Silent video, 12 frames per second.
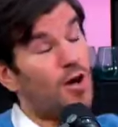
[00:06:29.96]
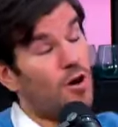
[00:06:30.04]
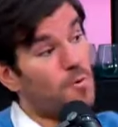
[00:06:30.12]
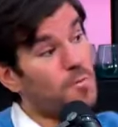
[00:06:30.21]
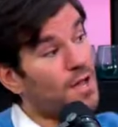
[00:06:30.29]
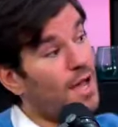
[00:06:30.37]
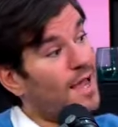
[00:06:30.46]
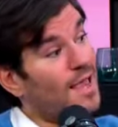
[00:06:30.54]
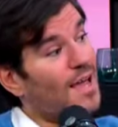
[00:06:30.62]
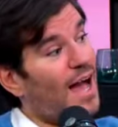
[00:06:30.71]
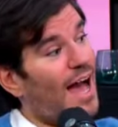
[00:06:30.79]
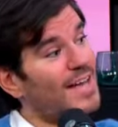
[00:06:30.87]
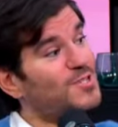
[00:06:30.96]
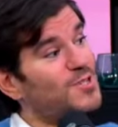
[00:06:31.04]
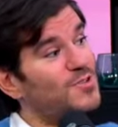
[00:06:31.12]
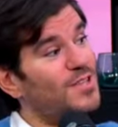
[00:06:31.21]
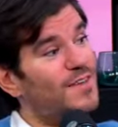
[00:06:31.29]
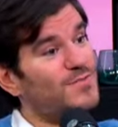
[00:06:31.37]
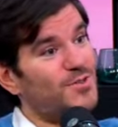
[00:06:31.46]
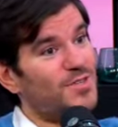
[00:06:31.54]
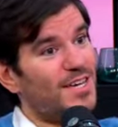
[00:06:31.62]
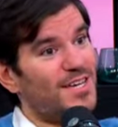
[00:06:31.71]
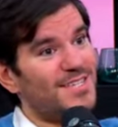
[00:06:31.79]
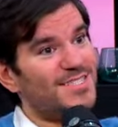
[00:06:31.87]
hope. I do love two
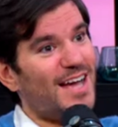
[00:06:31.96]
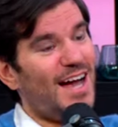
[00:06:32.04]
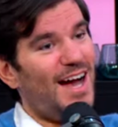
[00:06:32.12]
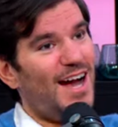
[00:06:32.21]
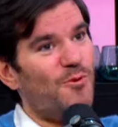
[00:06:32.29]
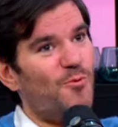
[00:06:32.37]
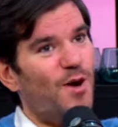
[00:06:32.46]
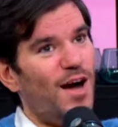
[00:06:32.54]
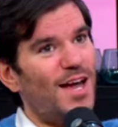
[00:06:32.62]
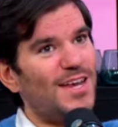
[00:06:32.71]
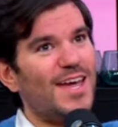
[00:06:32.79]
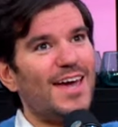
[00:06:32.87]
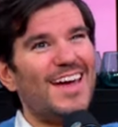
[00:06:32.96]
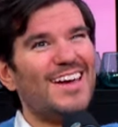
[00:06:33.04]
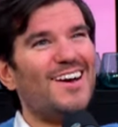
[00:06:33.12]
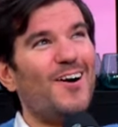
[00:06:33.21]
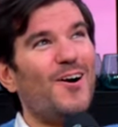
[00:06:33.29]
things. One, and I